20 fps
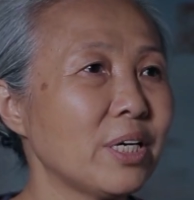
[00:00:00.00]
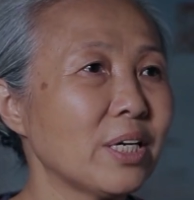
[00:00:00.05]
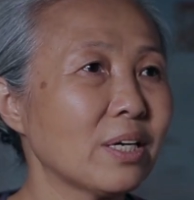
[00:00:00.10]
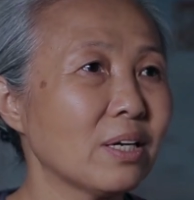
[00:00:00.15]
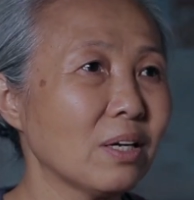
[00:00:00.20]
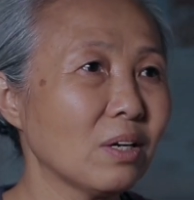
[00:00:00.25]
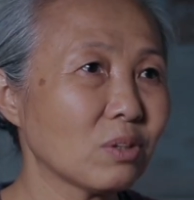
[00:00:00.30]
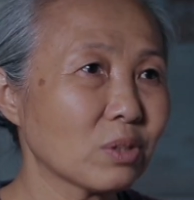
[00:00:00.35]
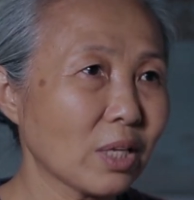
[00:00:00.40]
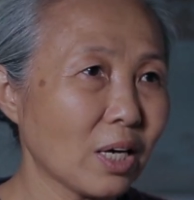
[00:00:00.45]
like
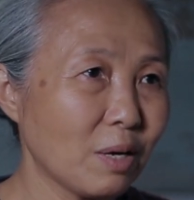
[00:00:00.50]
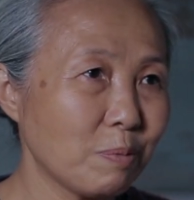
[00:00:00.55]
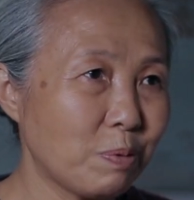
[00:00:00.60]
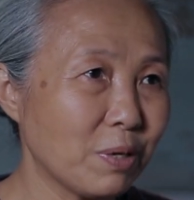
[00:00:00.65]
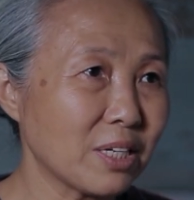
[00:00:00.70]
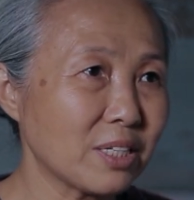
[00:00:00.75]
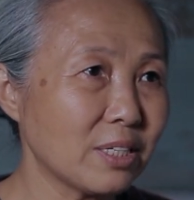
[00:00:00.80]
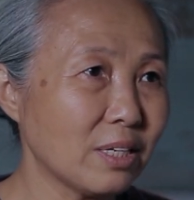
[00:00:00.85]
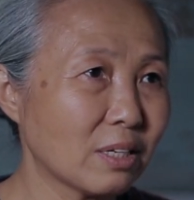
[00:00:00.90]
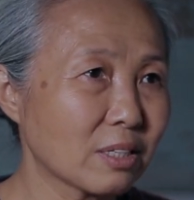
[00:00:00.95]
me
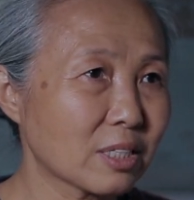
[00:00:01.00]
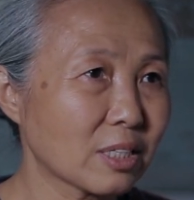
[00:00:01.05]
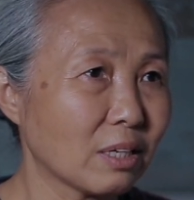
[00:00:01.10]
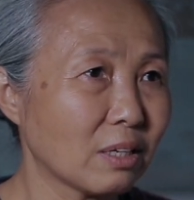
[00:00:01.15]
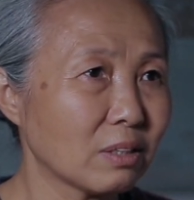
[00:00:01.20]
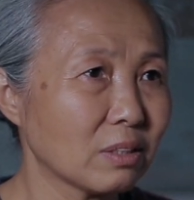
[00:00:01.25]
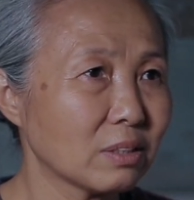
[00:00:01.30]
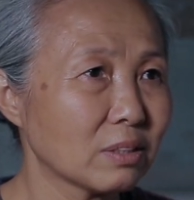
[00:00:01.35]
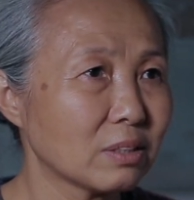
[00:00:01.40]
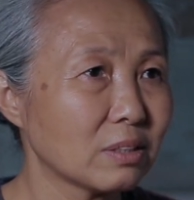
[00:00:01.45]
believes in
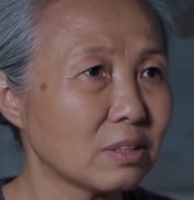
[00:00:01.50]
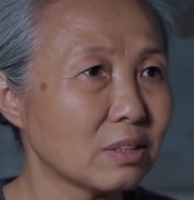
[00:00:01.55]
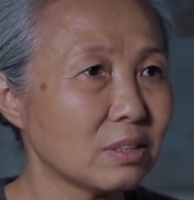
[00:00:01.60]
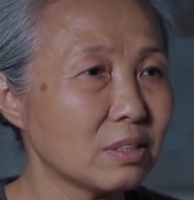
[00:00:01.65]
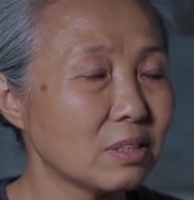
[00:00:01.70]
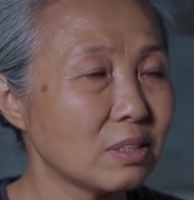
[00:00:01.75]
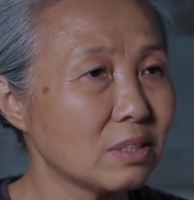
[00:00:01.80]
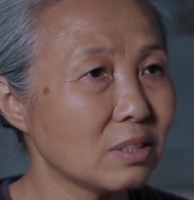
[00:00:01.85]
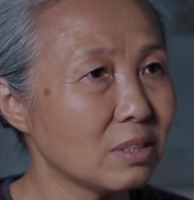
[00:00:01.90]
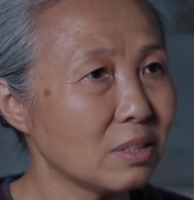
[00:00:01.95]
God,
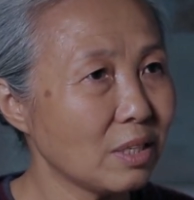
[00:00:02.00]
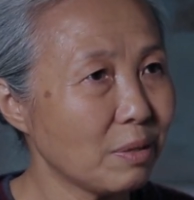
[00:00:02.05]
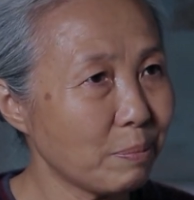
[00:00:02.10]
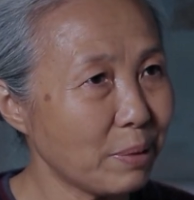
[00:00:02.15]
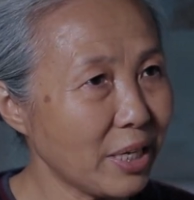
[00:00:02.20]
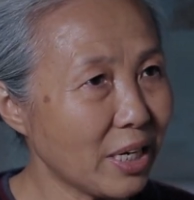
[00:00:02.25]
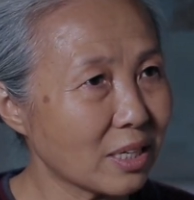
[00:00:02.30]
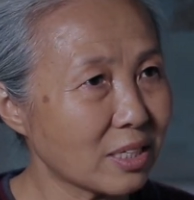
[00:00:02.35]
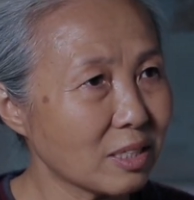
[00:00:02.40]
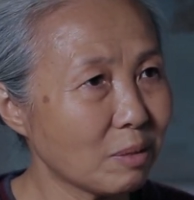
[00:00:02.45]
and
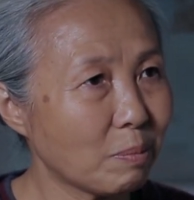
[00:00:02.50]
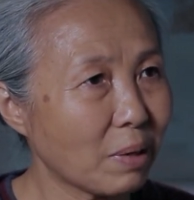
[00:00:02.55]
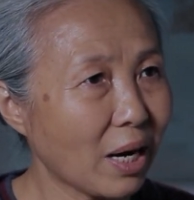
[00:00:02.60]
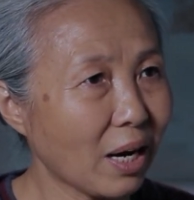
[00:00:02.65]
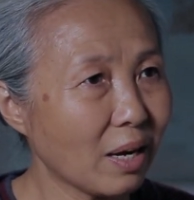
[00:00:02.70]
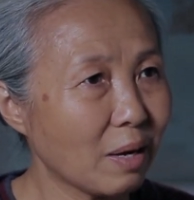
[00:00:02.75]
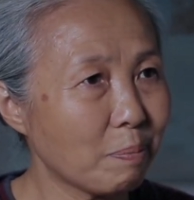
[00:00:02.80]
you are so